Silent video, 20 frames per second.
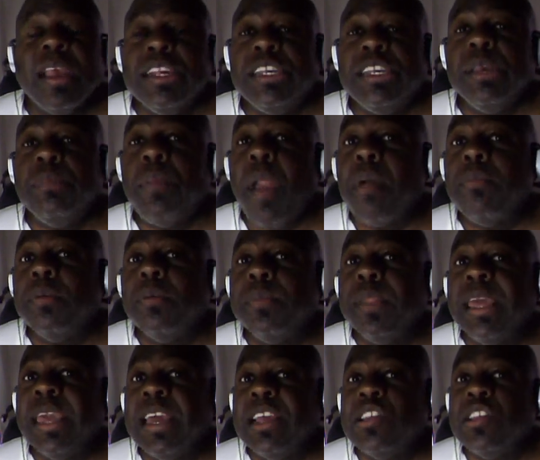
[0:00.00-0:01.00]
she
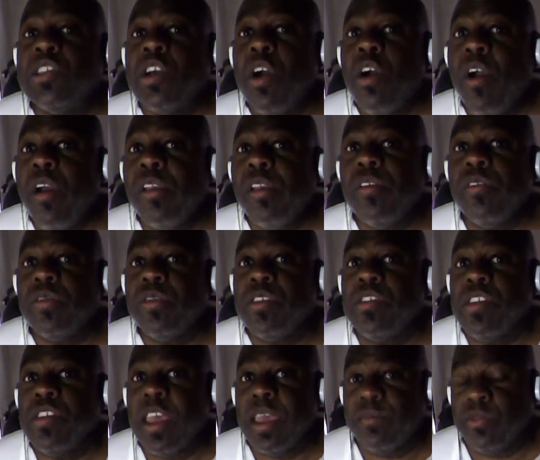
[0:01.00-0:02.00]
probably hits harder
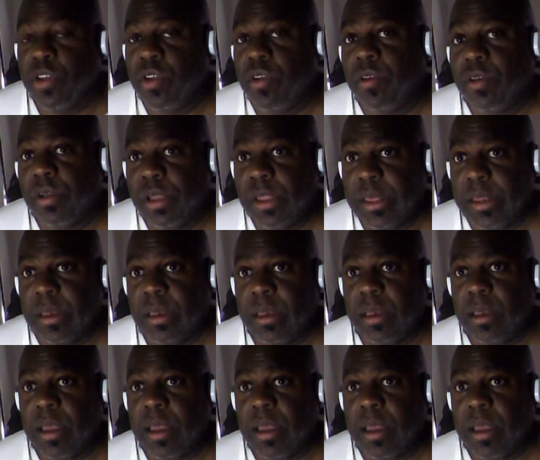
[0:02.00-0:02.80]
than James Kirkland.